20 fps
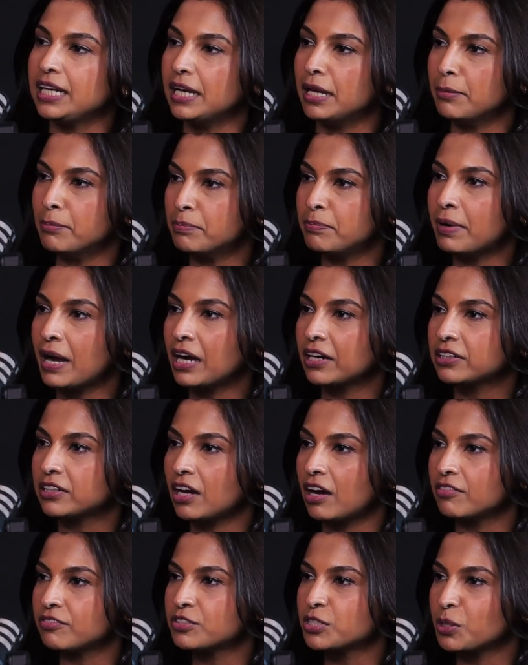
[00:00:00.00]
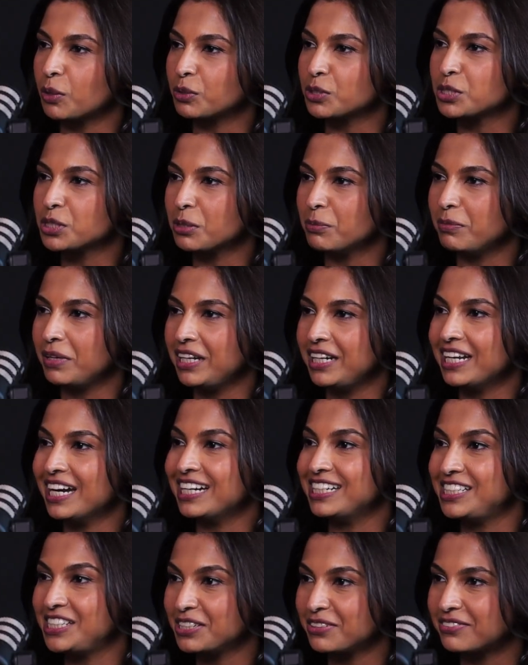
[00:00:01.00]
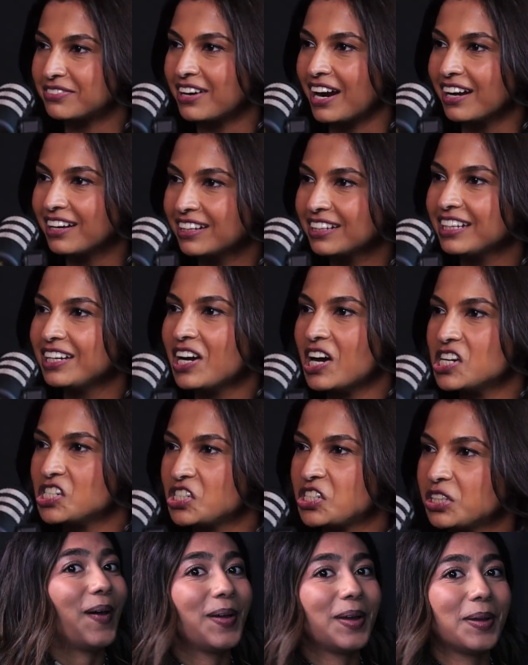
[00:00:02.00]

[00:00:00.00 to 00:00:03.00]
impact of social media directly on children?